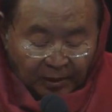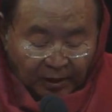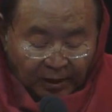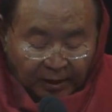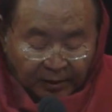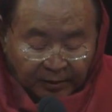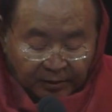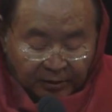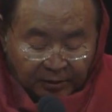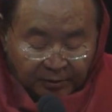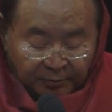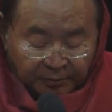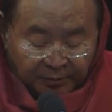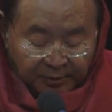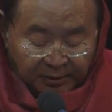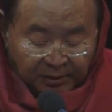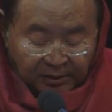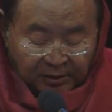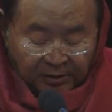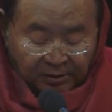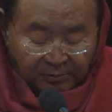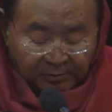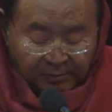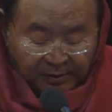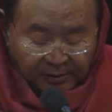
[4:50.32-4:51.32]
And at the
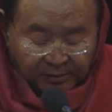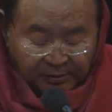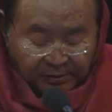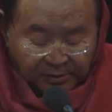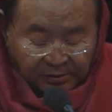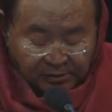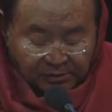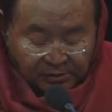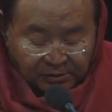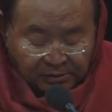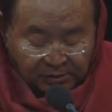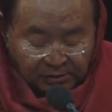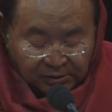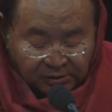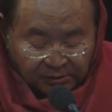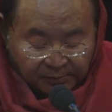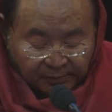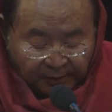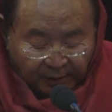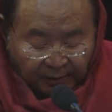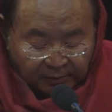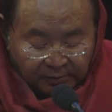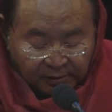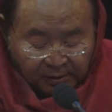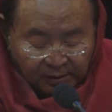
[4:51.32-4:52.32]
beginning, meditation is
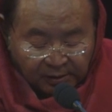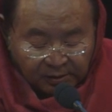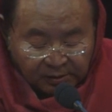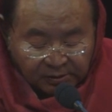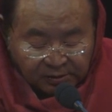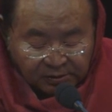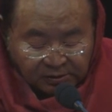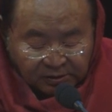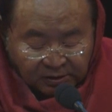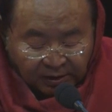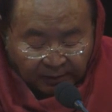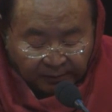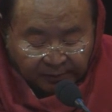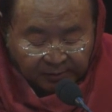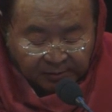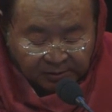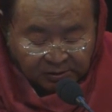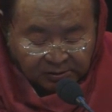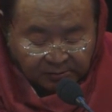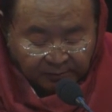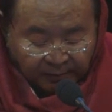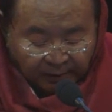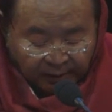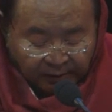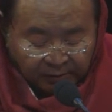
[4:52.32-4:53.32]
about stabilizing
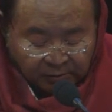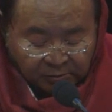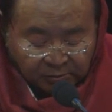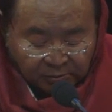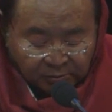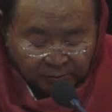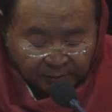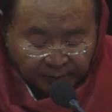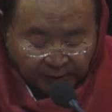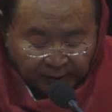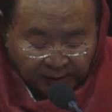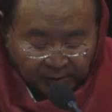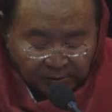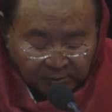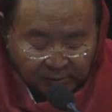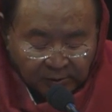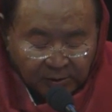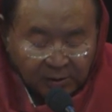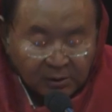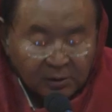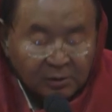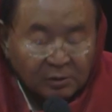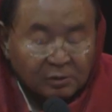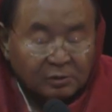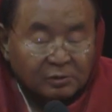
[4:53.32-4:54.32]
the mind through the practice.
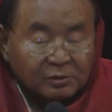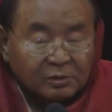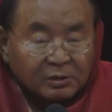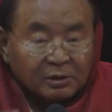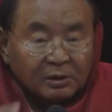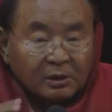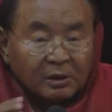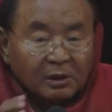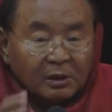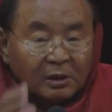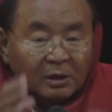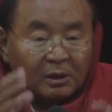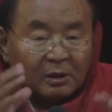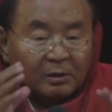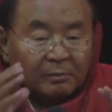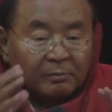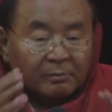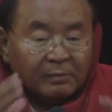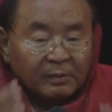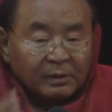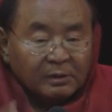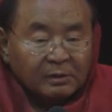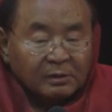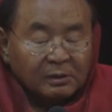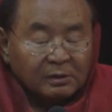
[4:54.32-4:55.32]
You see,
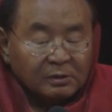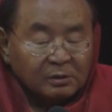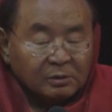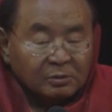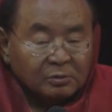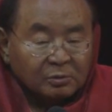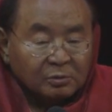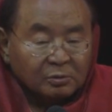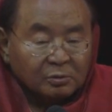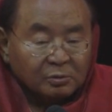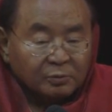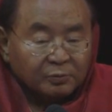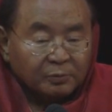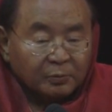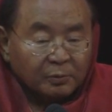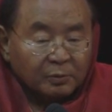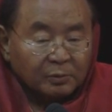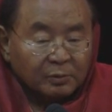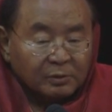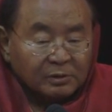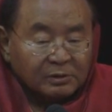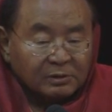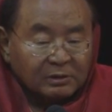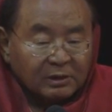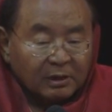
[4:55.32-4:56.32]
meditation is good
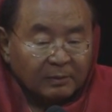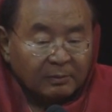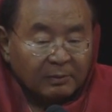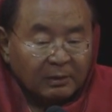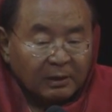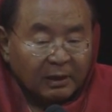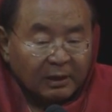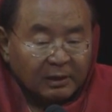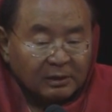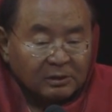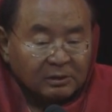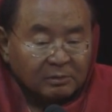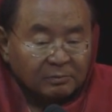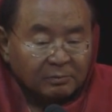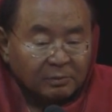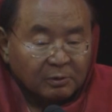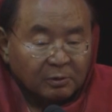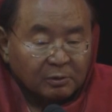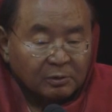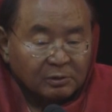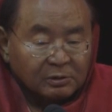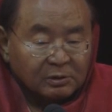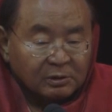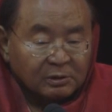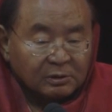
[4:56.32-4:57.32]
for stabilizing
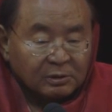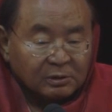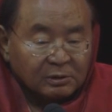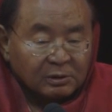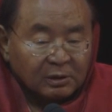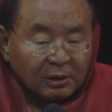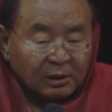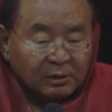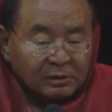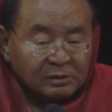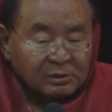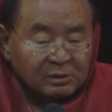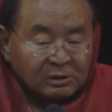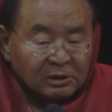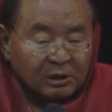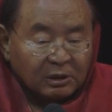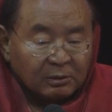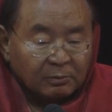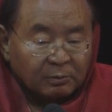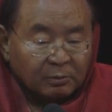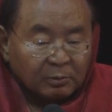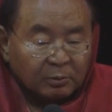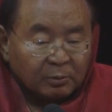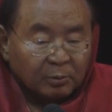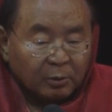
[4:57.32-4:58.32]
because in the
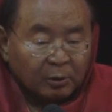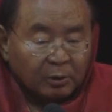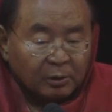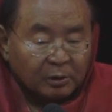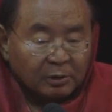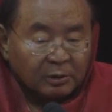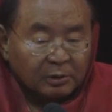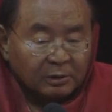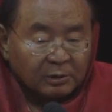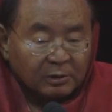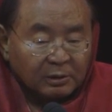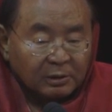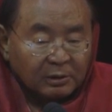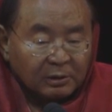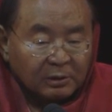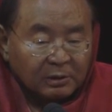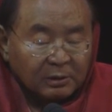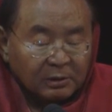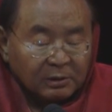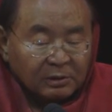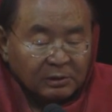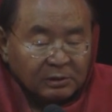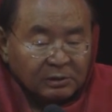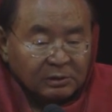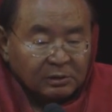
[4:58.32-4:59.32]
unstable world,
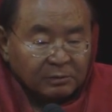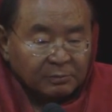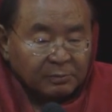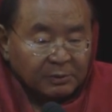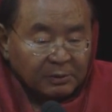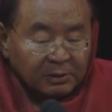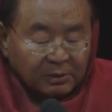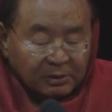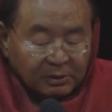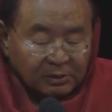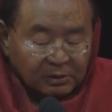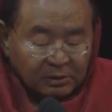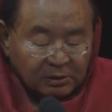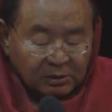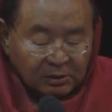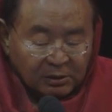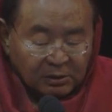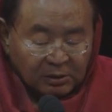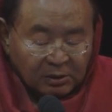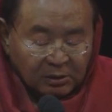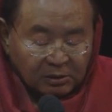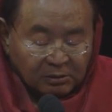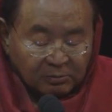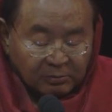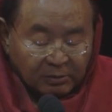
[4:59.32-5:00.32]
stability
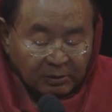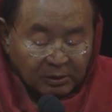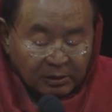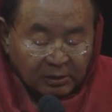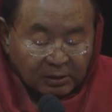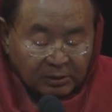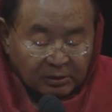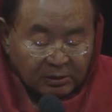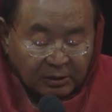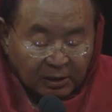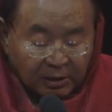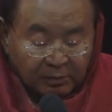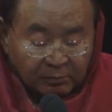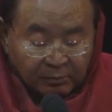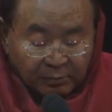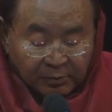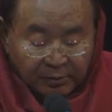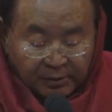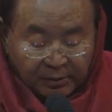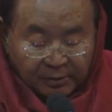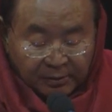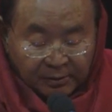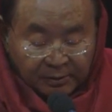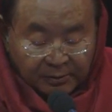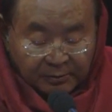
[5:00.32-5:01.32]
it really it can
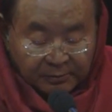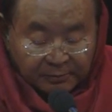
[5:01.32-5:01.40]
bring.